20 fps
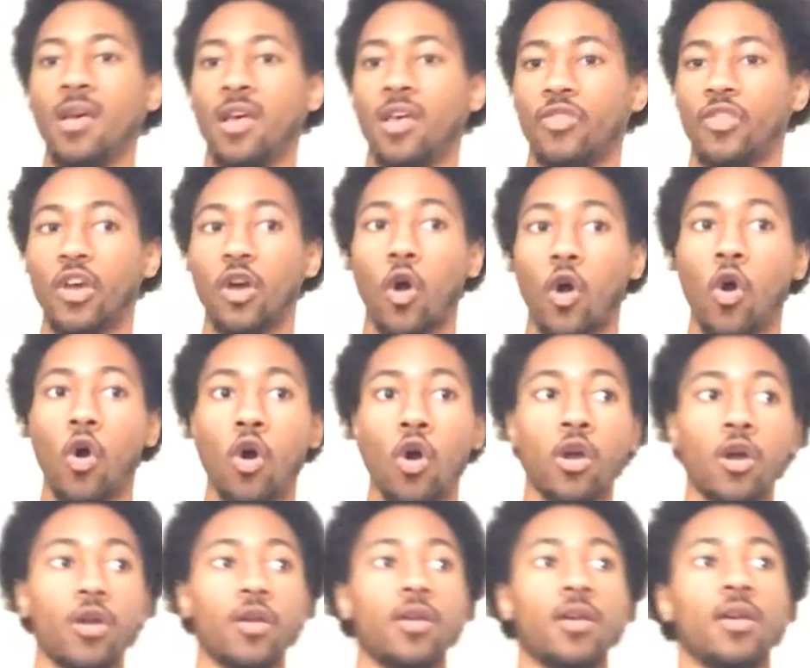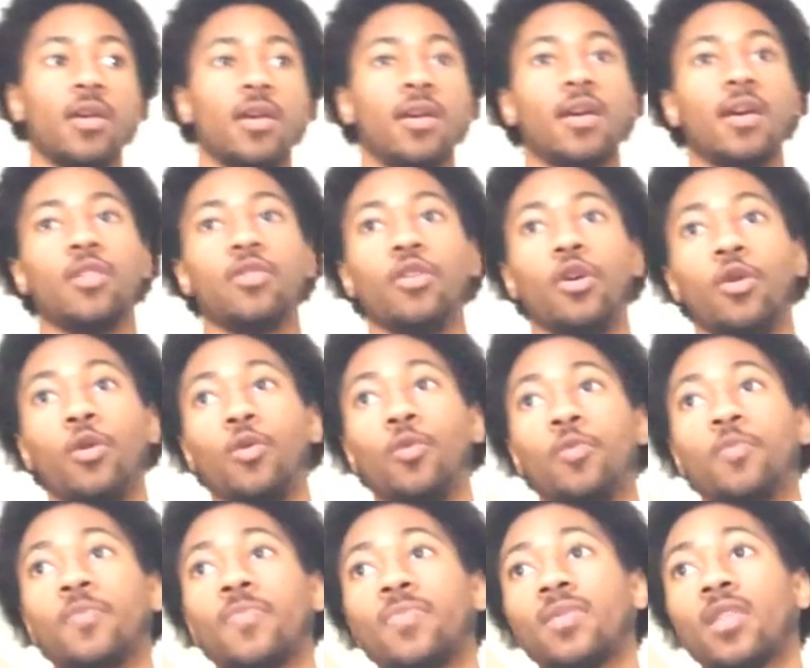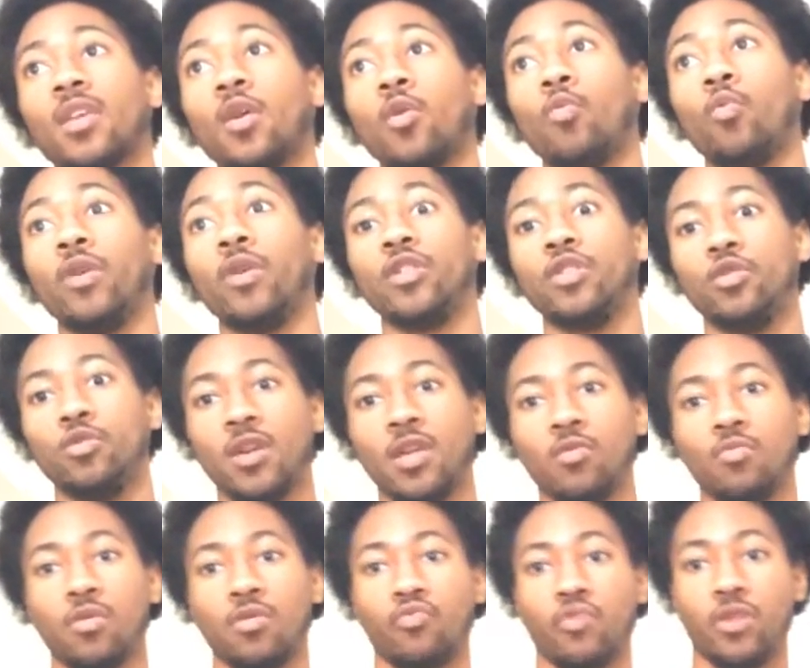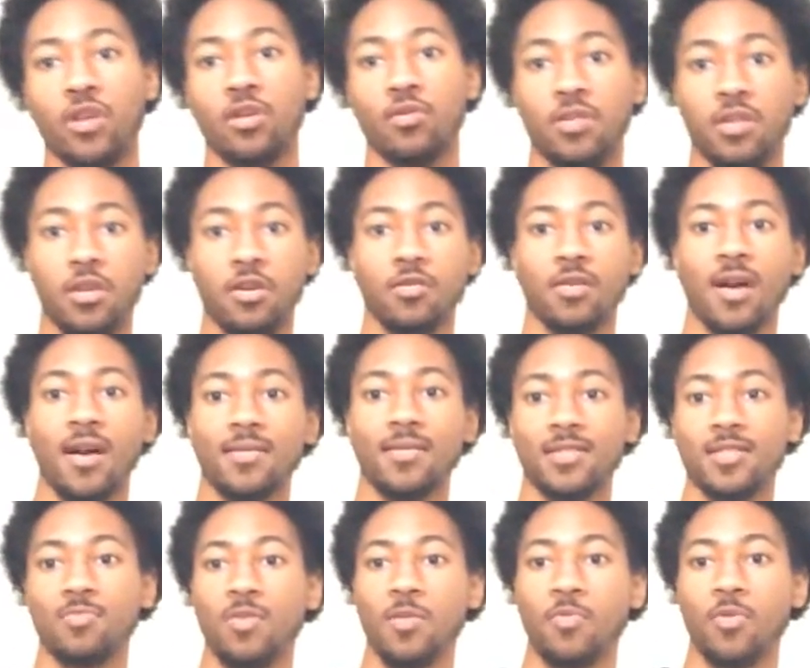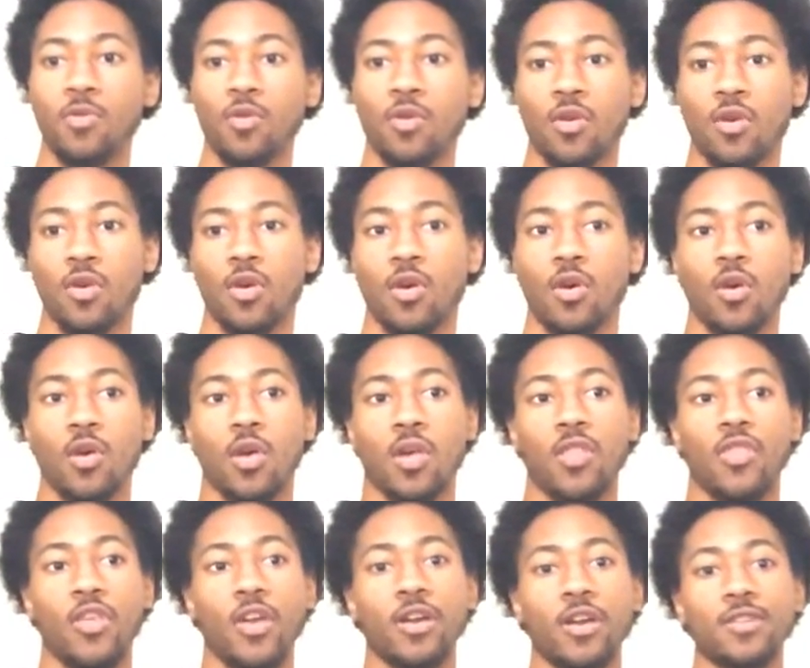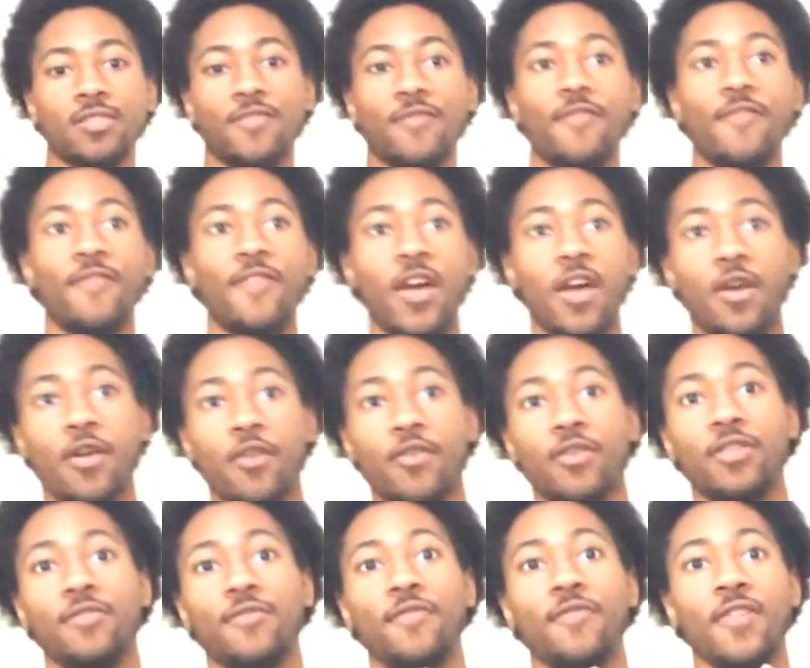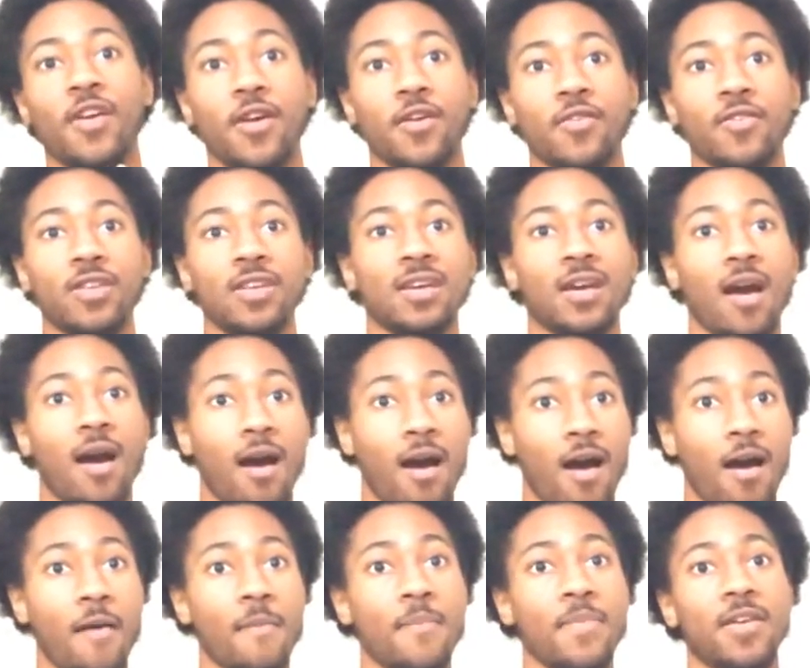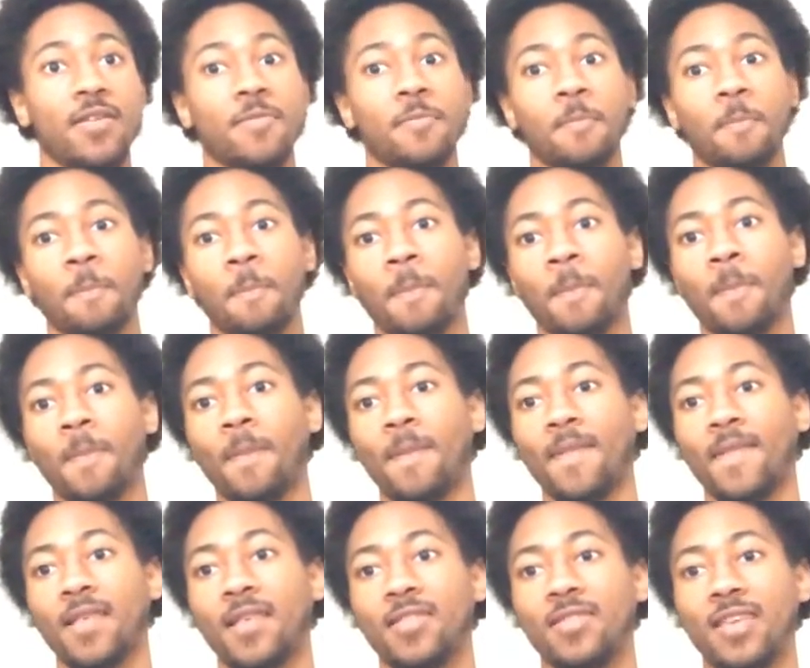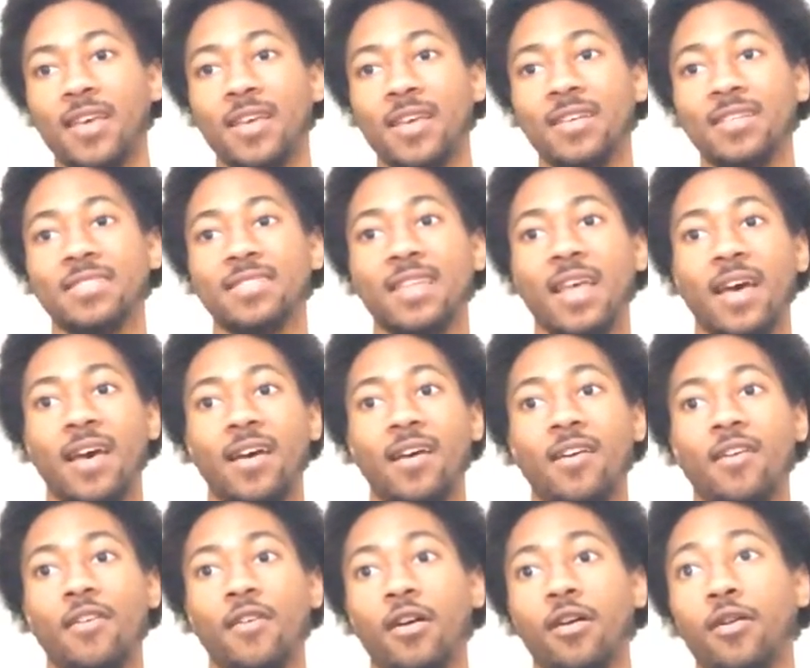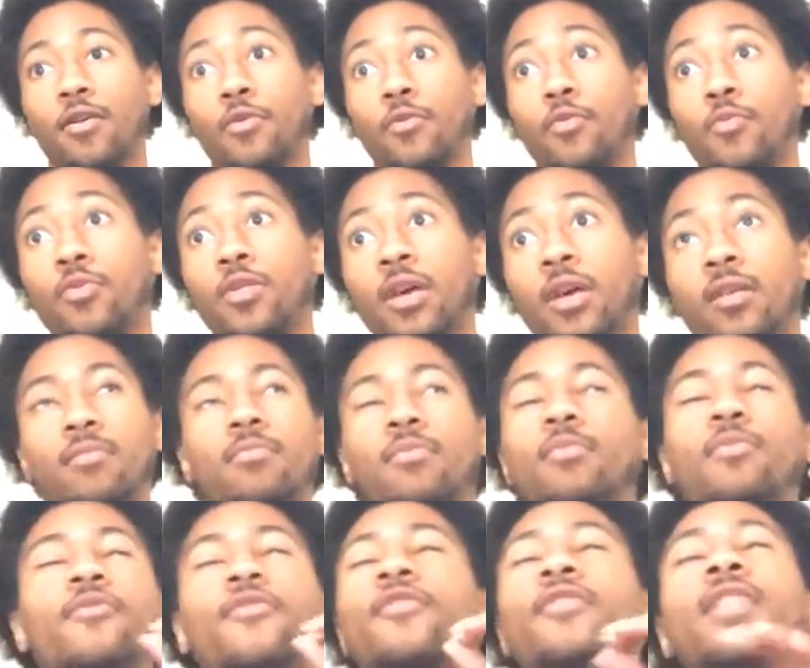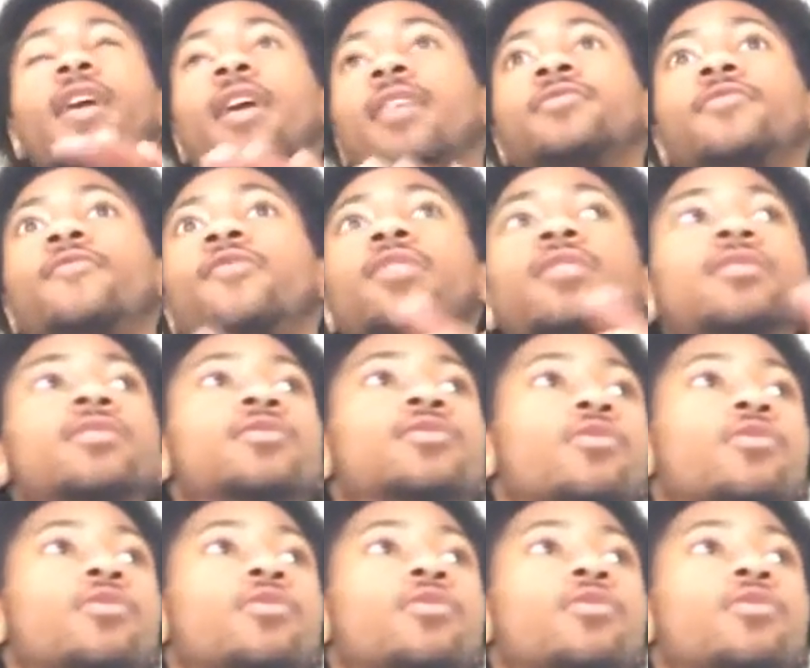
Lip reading: There are, though, when you're dealing with real deal conscious people, there is very, very common things that philosophies